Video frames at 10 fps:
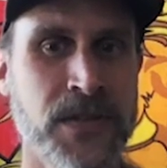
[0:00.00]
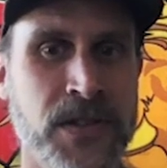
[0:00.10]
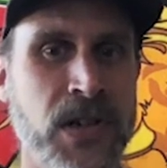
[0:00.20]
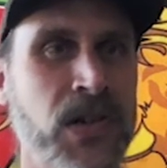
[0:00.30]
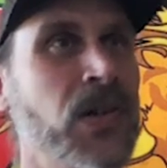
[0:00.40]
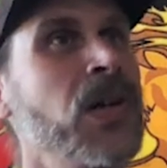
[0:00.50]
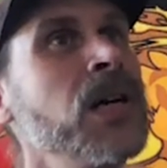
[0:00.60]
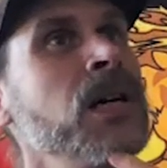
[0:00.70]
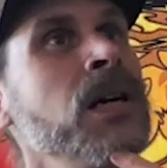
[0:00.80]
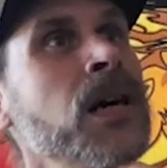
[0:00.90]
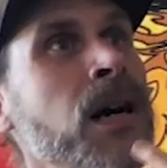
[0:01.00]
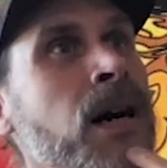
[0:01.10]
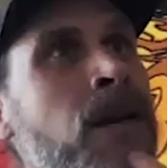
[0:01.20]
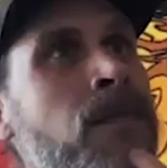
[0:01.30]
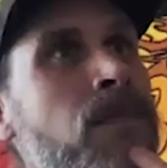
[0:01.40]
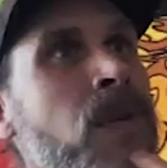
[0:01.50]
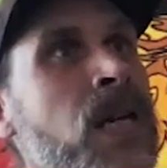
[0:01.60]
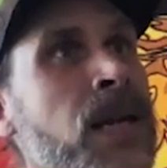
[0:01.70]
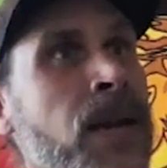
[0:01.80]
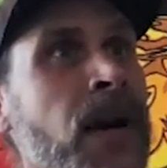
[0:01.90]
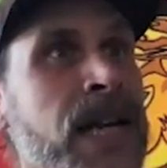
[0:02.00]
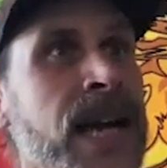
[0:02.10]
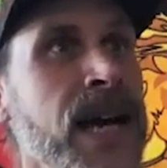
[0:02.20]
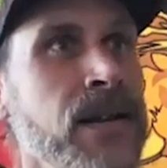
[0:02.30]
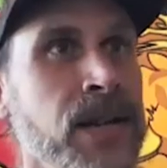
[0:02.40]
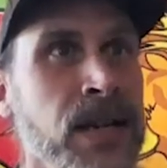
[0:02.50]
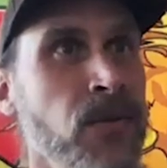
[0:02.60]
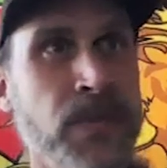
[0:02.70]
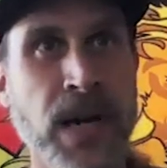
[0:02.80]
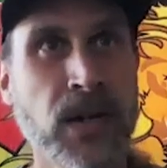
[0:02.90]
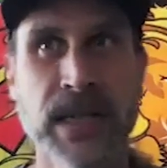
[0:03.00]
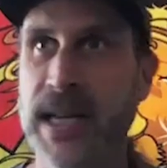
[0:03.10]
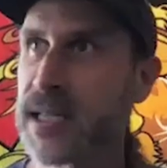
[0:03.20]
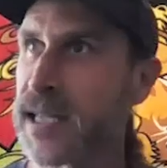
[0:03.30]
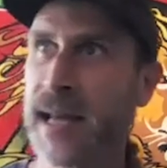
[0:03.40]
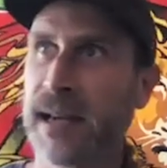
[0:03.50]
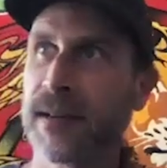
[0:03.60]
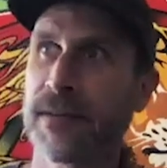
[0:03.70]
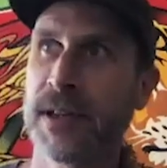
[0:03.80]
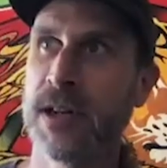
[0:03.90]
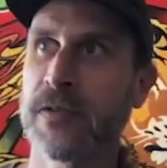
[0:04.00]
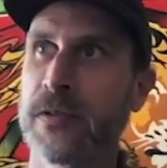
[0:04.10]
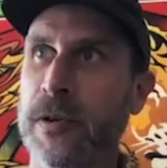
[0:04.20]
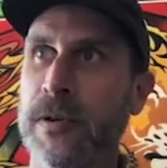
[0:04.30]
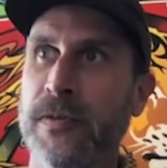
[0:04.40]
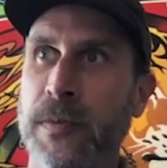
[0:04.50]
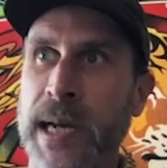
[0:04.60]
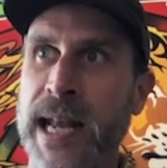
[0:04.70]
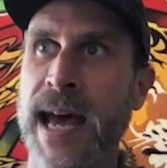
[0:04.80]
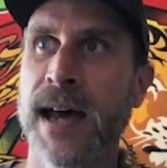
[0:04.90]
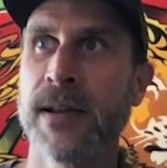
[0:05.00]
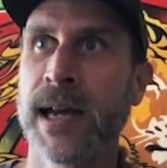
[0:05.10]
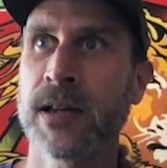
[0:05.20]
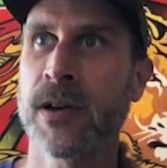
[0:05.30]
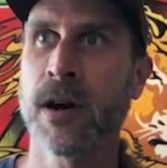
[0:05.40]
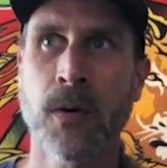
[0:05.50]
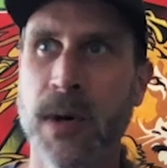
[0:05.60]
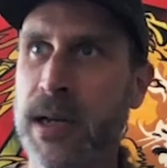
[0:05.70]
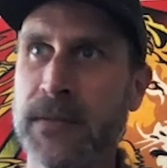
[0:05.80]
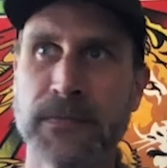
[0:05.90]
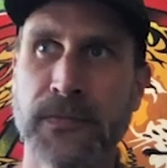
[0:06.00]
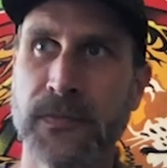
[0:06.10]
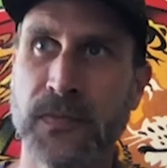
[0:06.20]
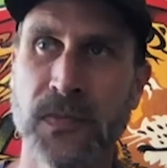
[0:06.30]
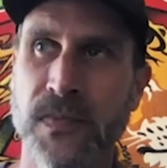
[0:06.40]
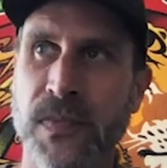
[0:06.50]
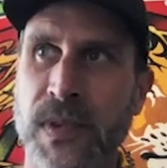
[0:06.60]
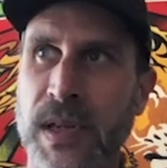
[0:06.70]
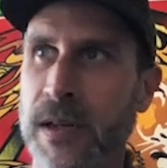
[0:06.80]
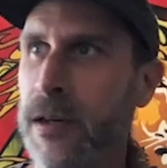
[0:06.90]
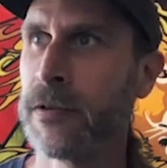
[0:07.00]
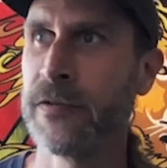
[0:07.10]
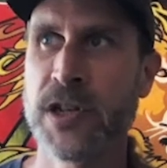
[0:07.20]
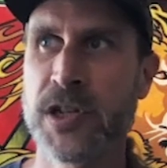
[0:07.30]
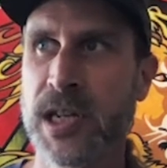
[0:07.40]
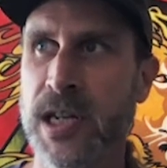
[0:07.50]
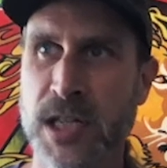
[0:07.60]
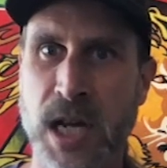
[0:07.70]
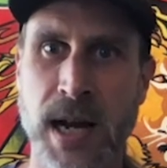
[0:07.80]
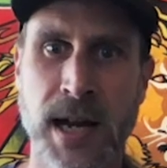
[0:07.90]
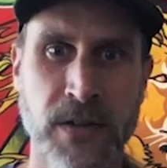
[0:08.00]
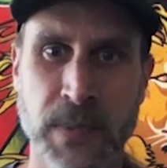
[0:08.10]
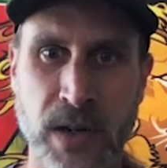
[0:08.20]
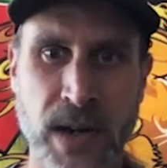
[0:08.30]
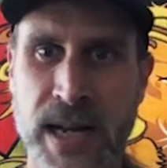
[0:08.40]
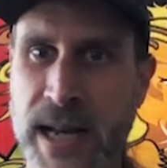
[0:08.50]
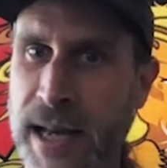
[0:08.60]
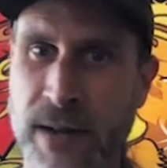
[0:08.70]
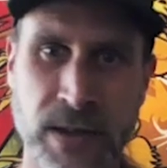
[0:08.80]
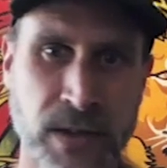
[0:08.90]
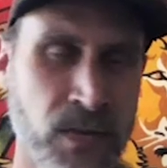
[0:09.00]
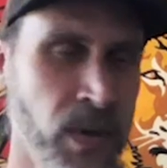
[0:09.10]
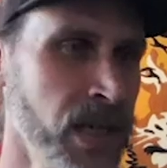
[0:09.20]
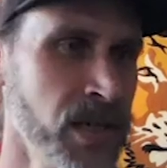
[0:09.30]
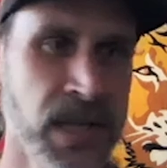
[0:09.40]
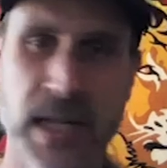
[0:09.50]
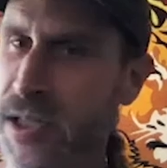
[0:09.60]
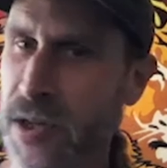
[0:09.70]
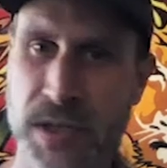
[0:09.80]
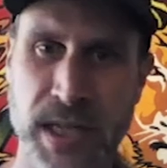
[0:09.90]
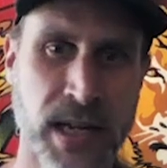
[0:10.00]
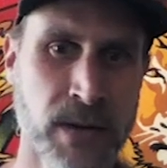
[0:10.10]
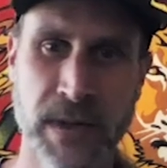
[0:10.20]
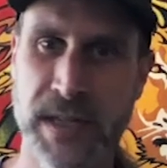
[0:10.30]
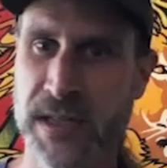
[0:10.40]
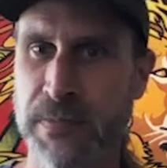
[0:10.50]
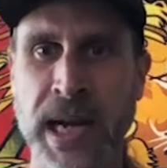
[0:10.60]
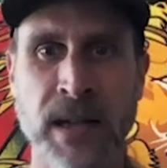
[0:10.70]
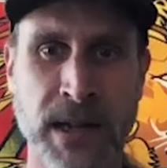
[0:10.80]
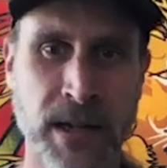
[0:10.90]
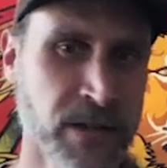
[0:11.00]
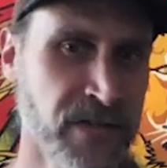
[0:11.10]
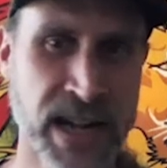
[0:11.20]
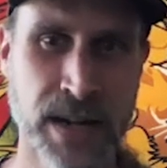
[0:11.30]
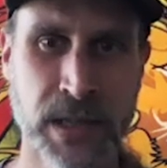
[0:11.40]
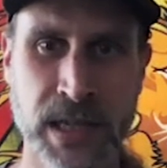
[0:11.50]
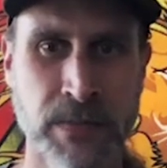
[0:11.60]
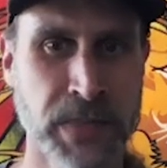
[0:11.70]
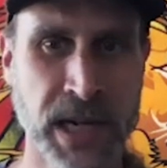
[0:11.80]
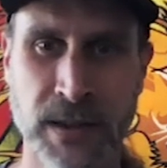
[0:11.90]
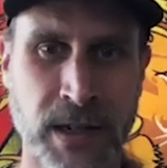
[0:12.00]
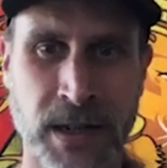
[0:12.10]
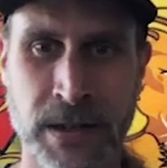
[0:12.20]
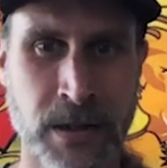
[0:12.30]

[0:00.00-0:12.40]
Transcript: So, and my dad, he rebelled against that, you know, for my dad, like, it's all one, you know, vision and talk of my granddad was he associated with just bailing on your family and bailing on